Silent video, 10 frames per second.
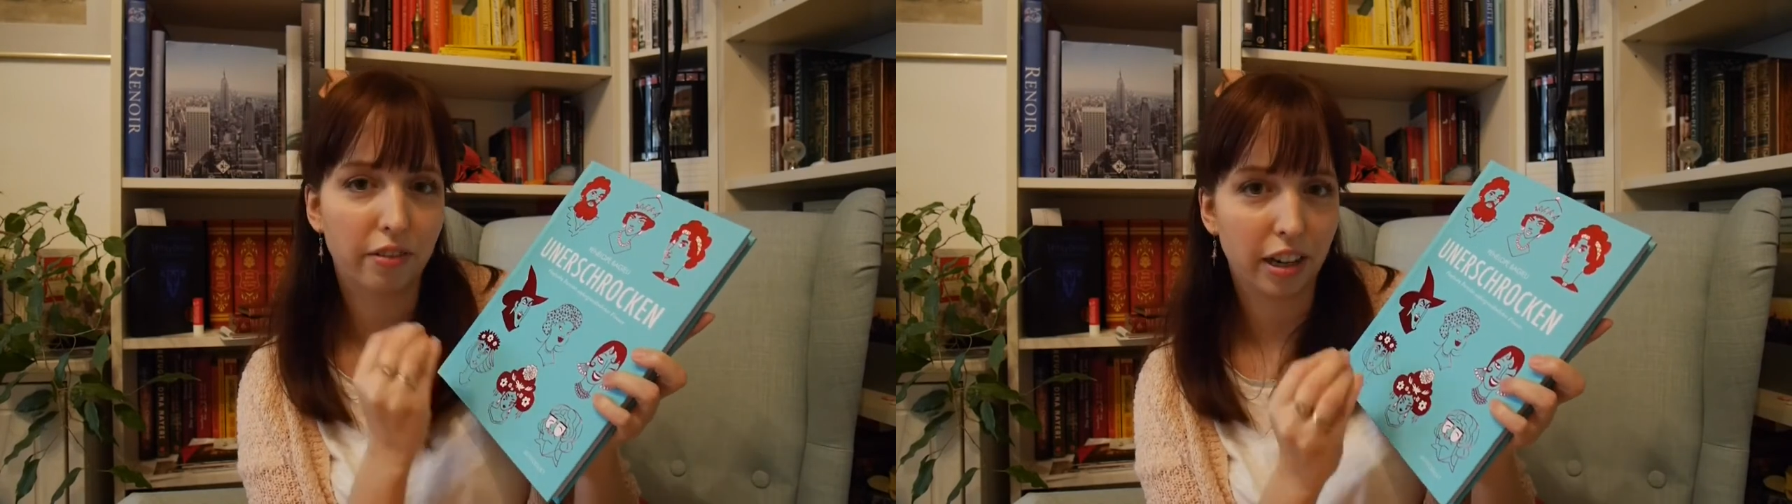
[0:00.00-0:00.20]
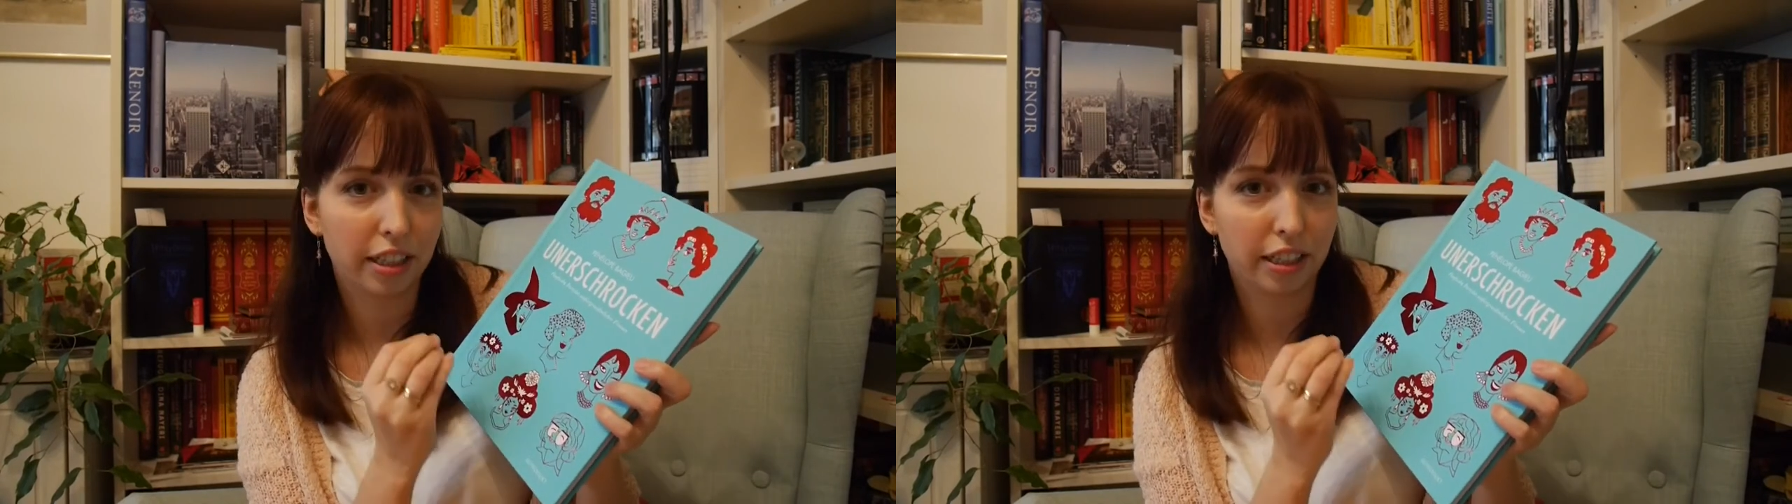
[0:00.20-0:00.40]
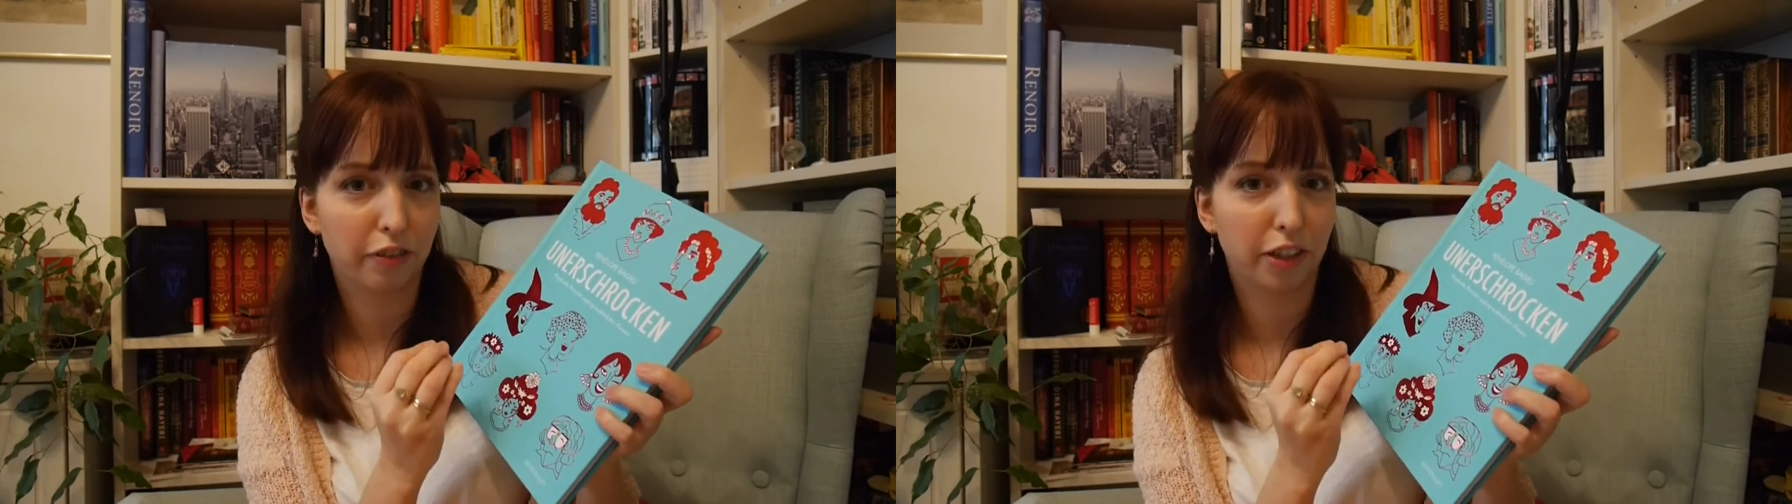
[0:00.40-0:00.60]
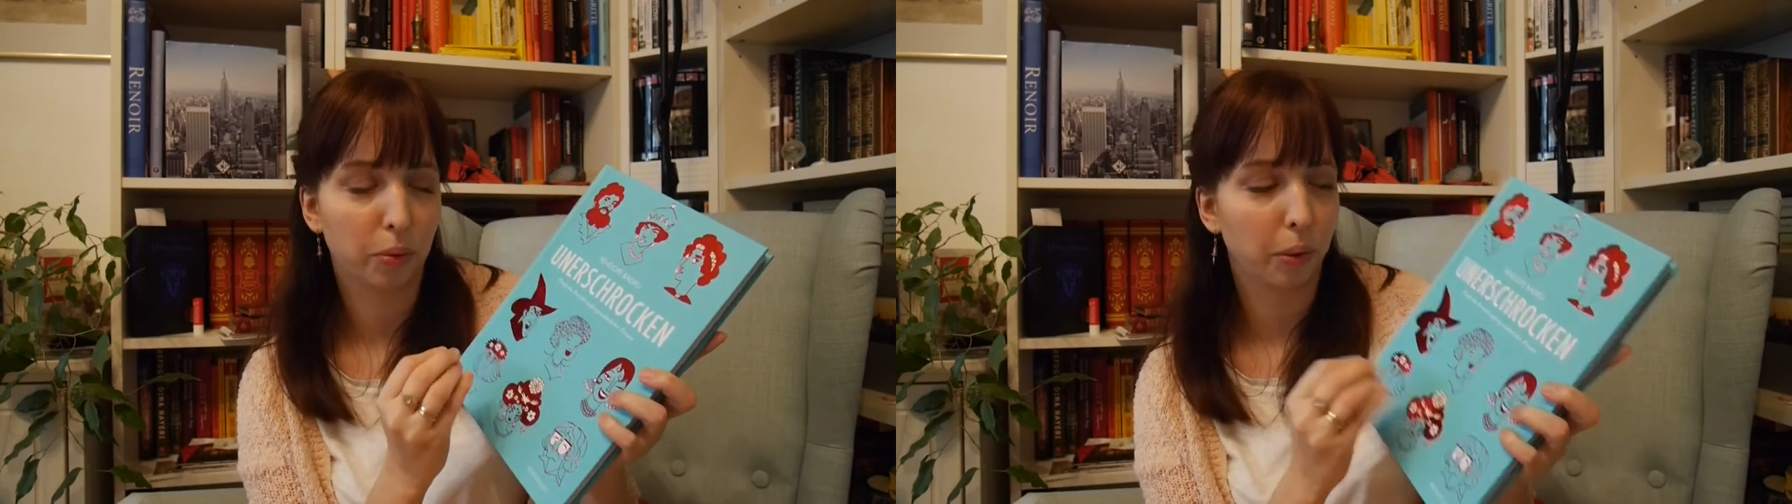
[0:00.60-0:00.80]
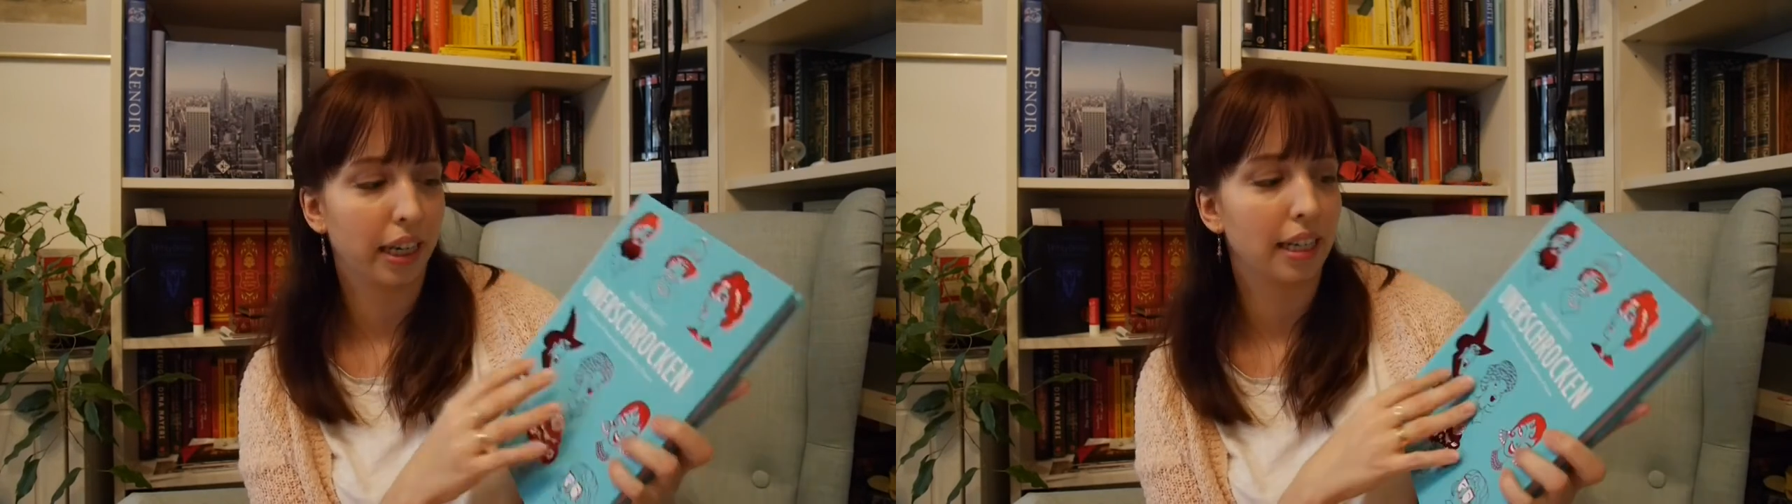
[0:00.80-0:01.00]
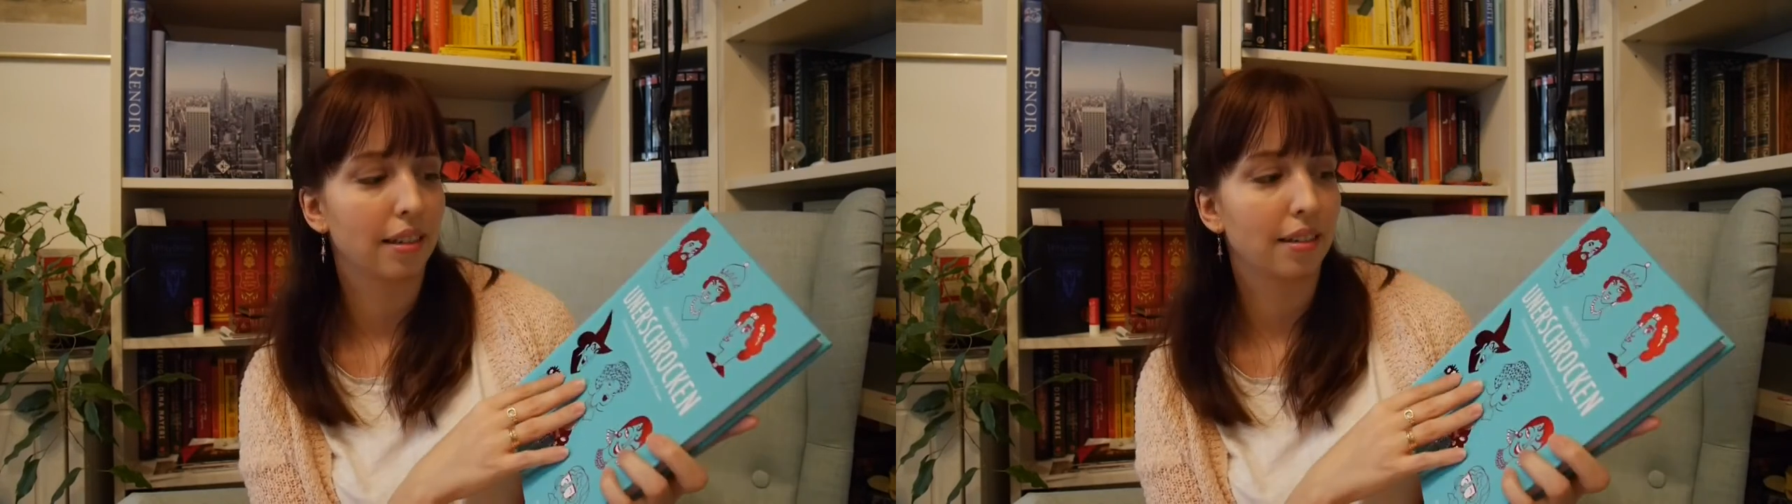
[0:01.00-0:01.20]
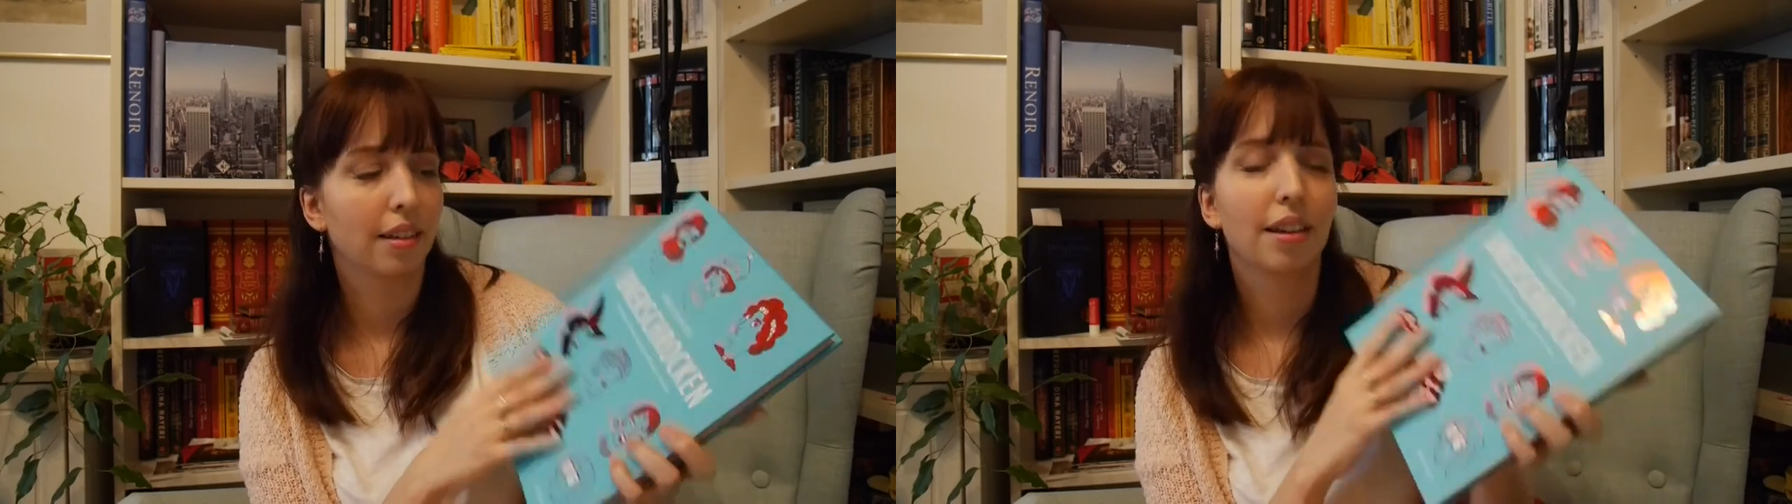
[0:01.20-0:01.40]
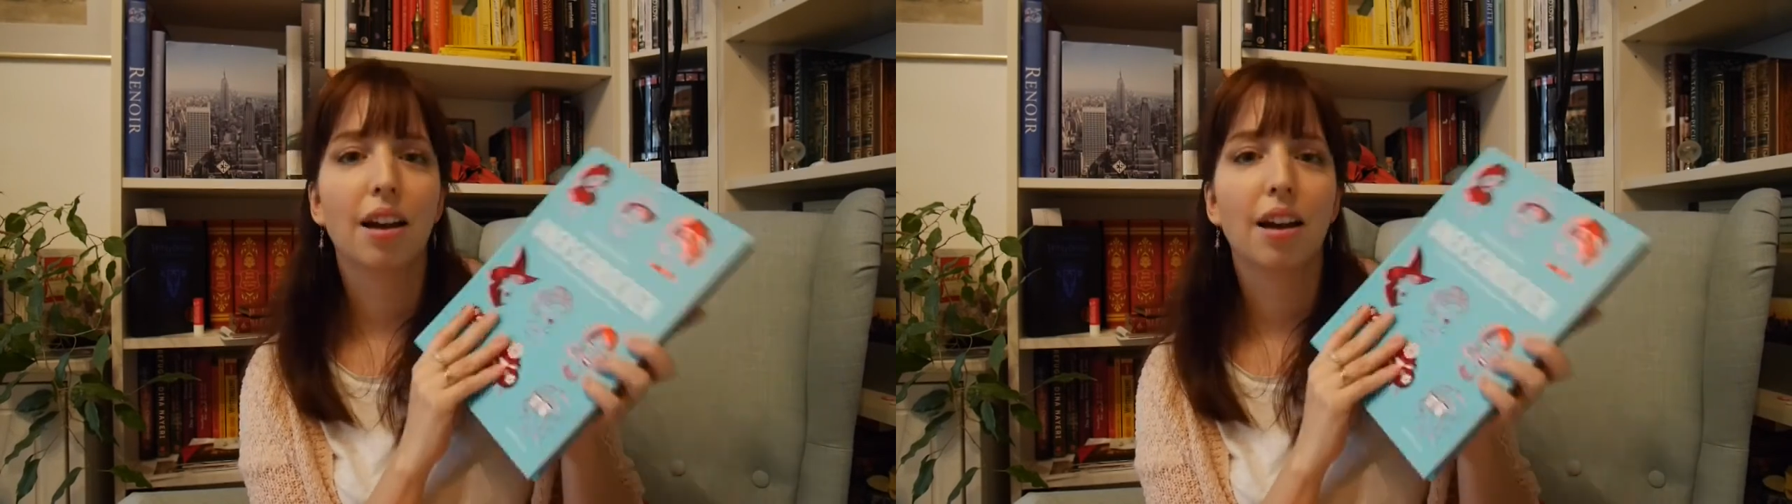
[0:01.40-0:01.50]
very different ways.